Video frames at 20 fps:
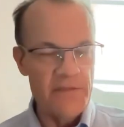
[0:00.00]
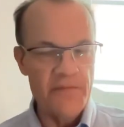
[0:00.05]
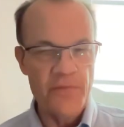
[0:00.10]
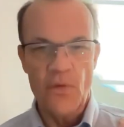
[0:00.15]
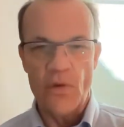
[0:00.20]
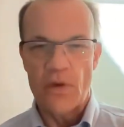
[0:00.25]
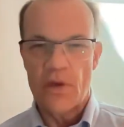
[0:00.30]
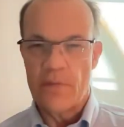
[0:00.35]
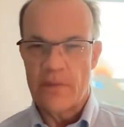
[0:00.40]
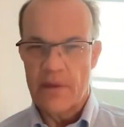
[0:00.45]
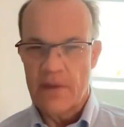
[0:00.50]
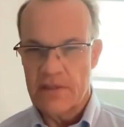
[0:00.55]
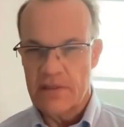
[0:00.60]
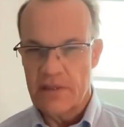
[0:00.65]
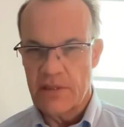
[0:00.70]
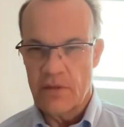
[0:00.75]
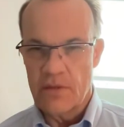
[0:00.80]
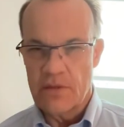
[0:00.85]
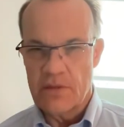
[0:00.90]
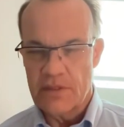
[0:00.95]
for you because
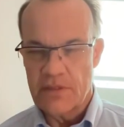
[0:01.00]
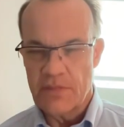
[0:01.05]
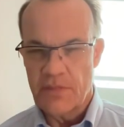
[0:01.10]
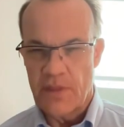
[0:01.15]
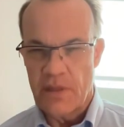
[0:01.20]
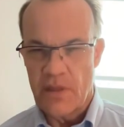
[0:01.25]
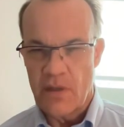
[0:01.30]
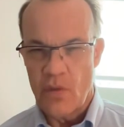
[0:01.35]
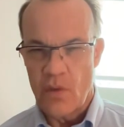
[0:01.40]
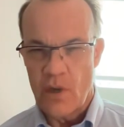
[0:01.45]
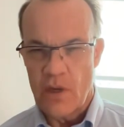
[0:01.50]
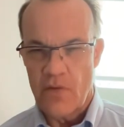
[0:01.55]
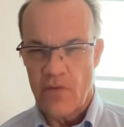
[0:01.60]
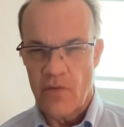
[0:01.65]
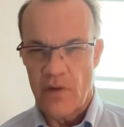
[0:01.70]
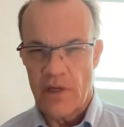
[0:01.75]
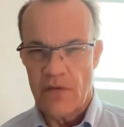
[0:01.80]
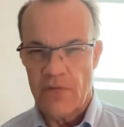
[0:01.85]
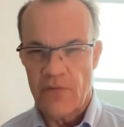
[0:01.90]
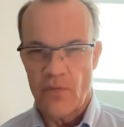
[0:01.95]
it'll just be a quick
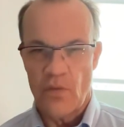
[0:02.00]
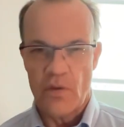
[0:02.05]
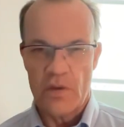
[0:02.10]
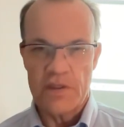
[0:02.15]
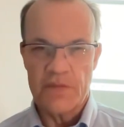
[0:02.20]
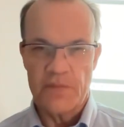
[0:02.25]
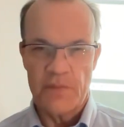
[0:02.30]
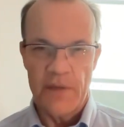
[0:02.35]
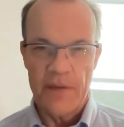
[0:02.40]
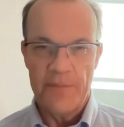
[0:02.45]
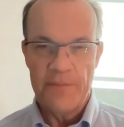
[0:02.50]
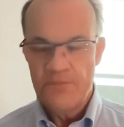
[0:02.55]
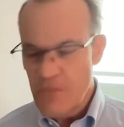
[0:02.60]
reinforcement.